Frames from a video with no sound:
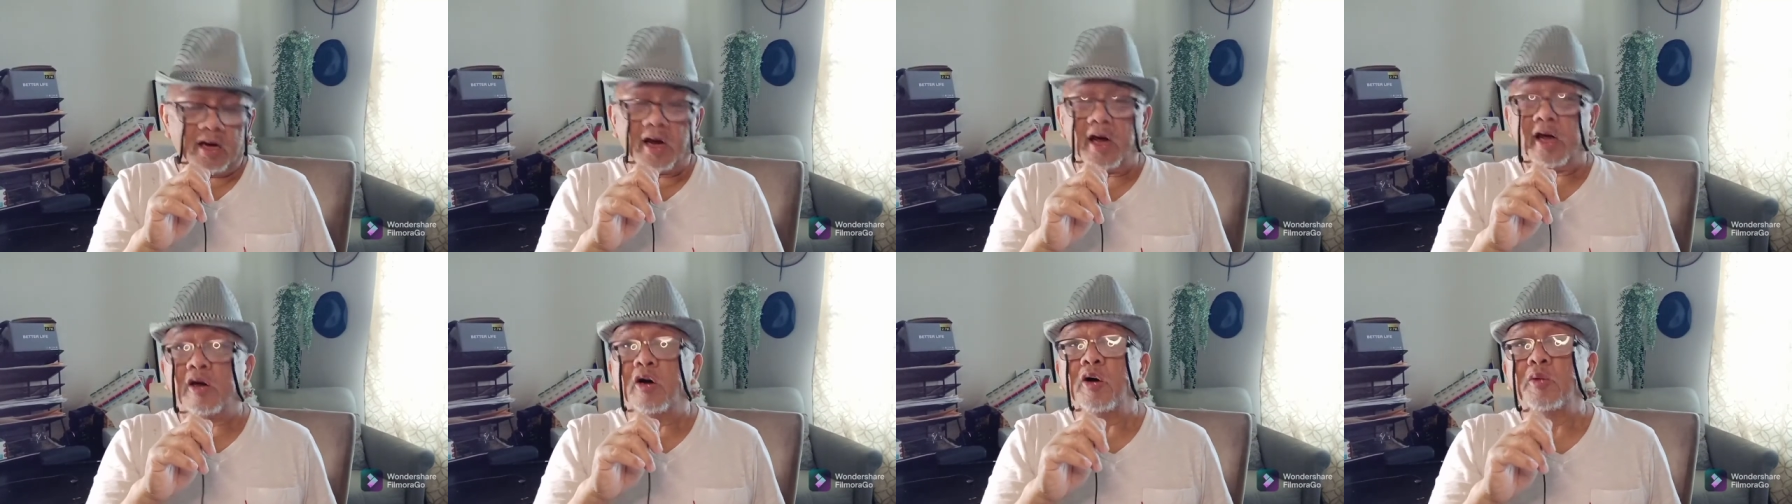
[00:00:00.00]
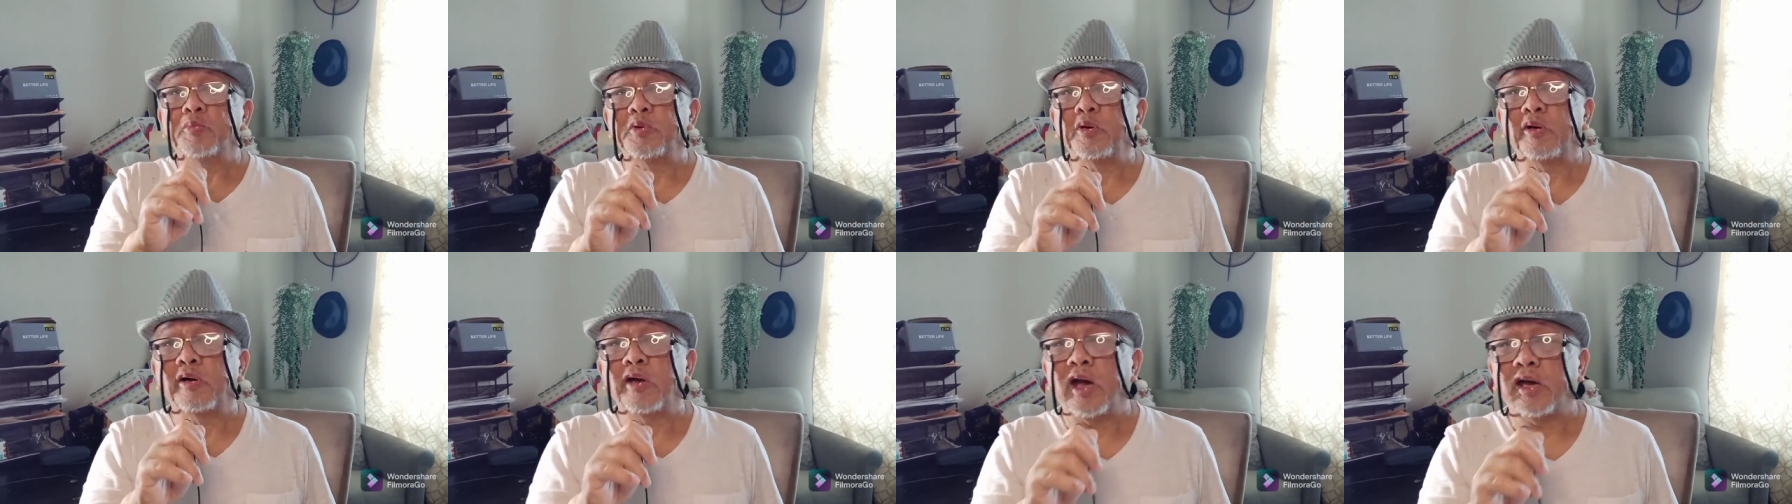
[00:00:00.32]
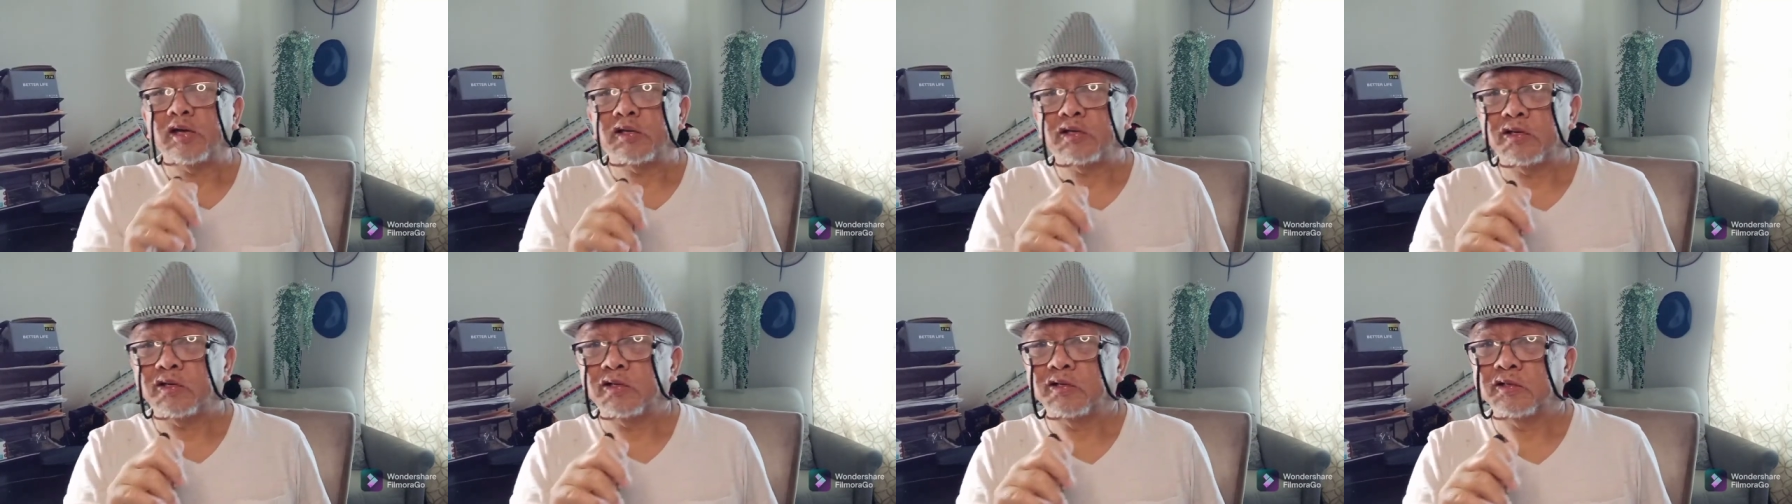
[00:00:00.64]
I hope you
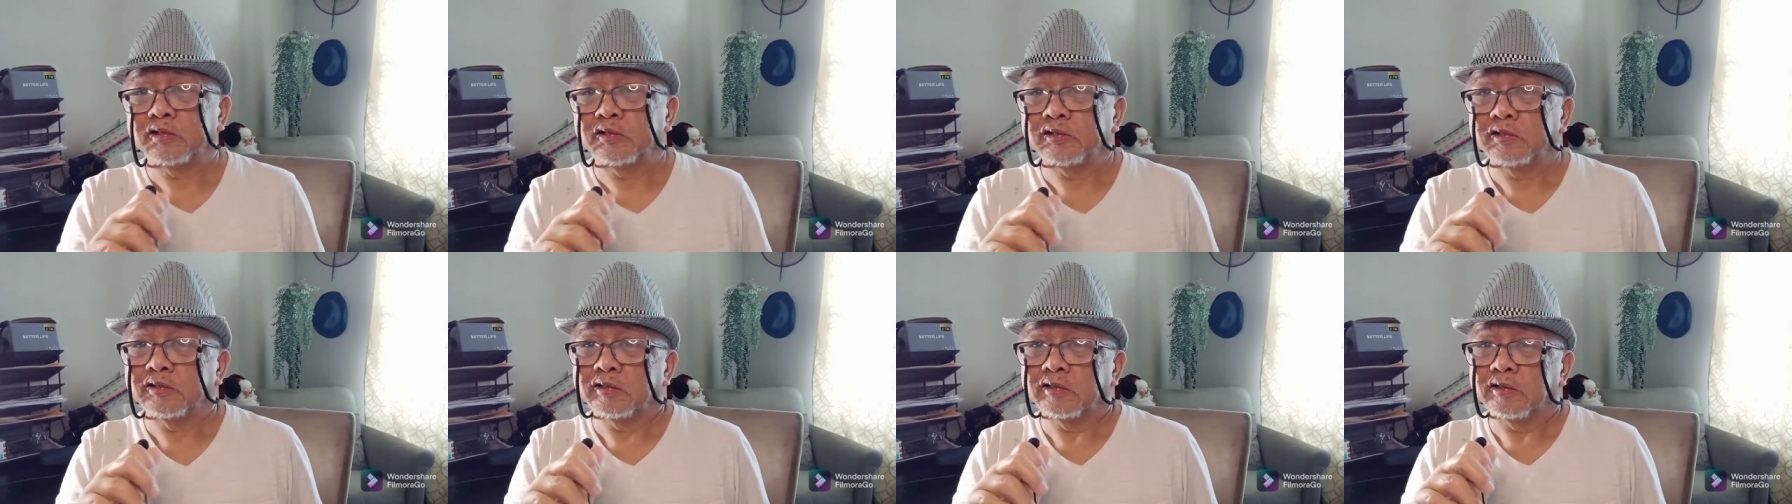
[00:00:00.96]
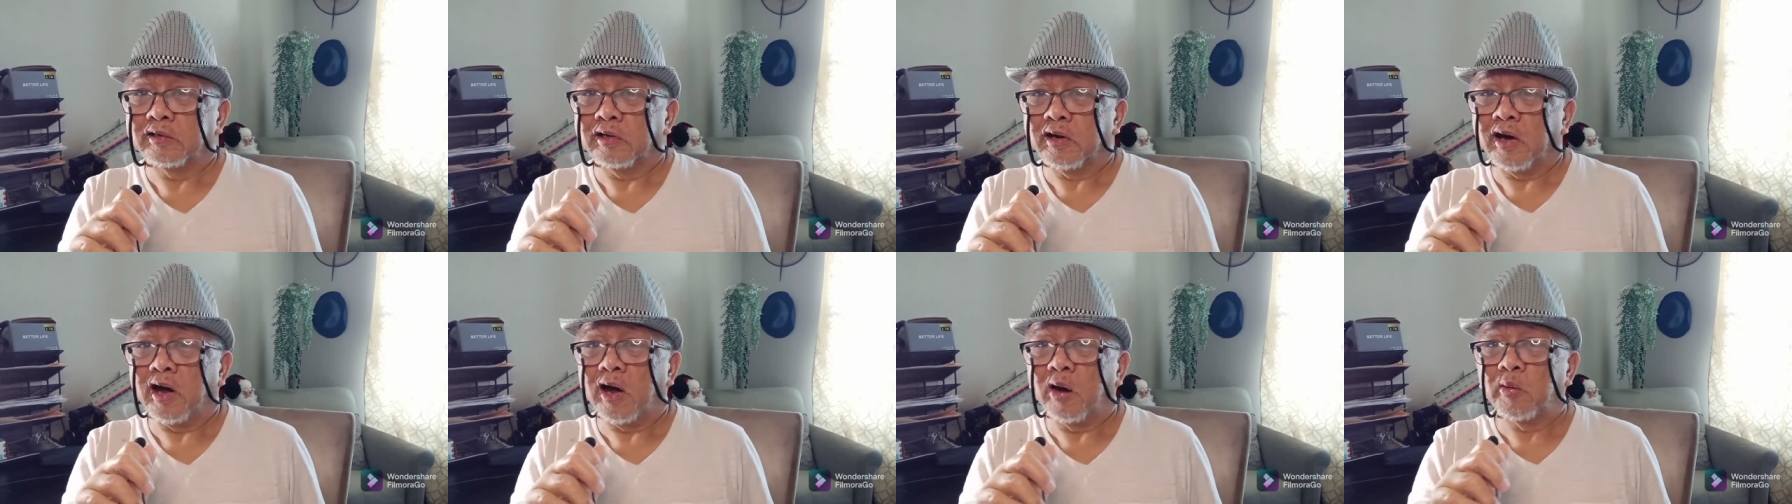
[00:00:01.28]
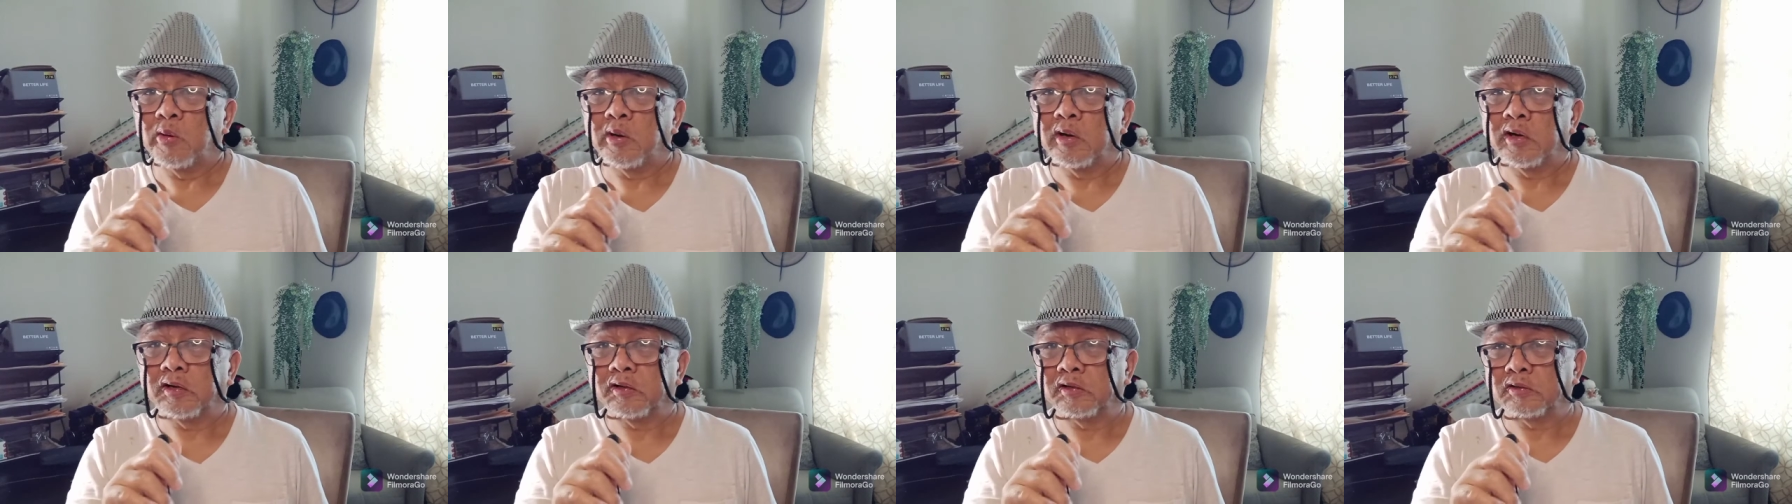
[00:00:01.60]
like the
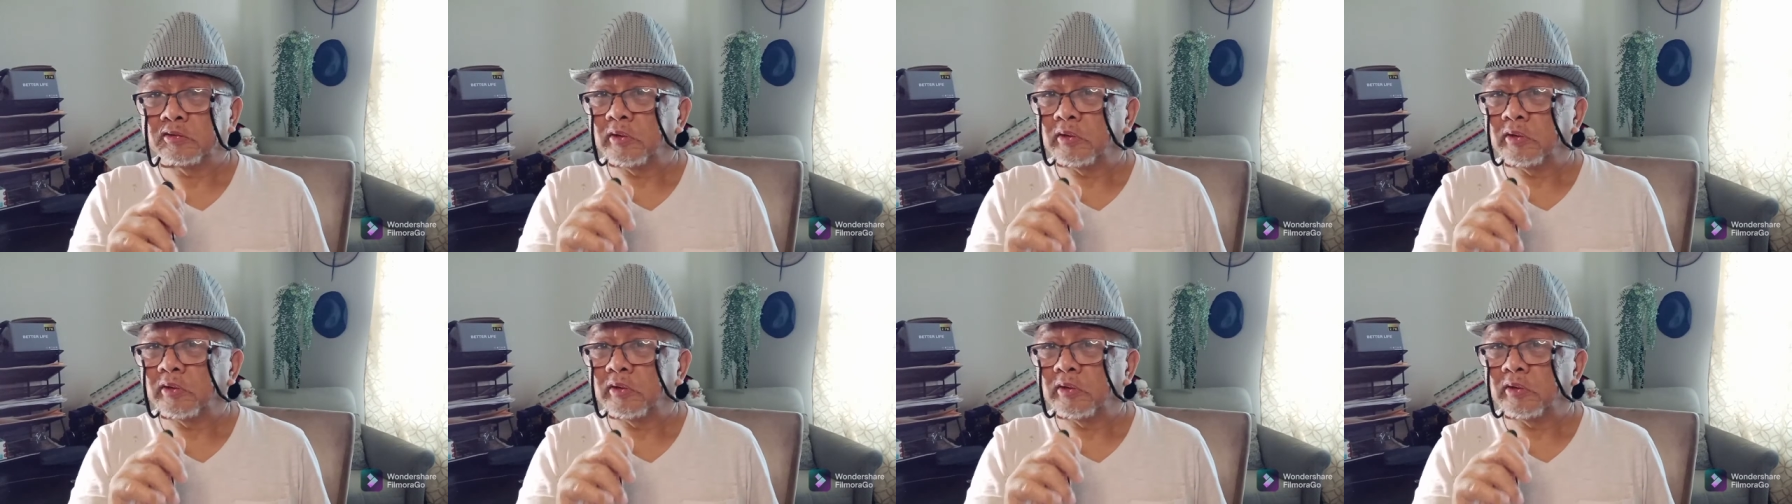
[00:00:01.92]
our